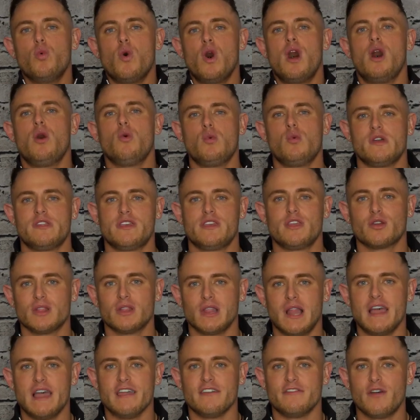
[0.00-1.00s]
want with your
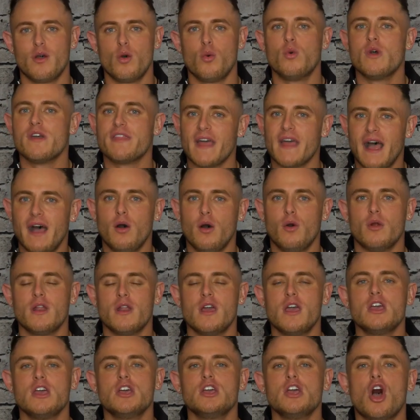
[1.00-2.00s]
life
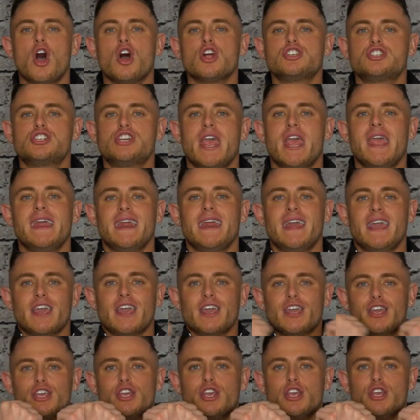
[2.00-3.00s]
without chaining
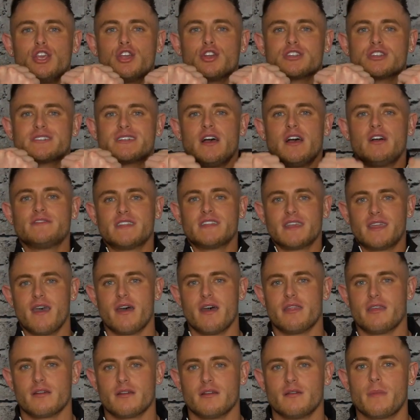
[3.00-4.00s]
yourself
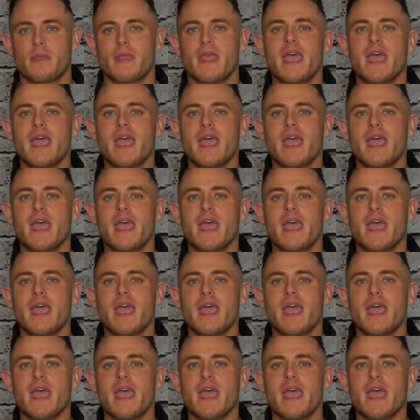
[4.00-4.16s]
together.